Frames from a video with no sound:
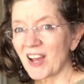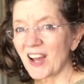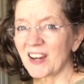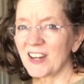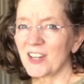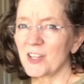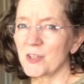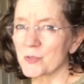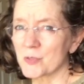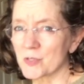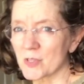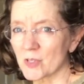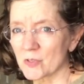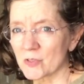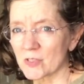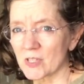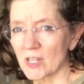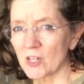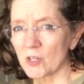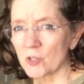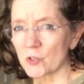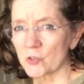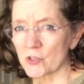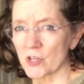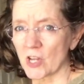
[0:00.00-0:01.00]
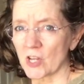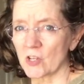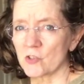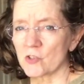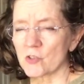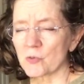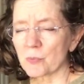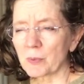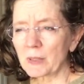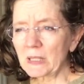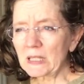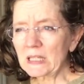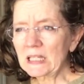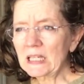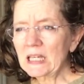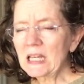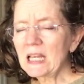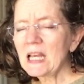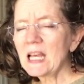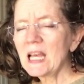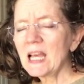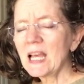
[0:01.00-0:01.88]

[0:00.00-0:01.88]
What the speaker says: kind of used those interchangeably,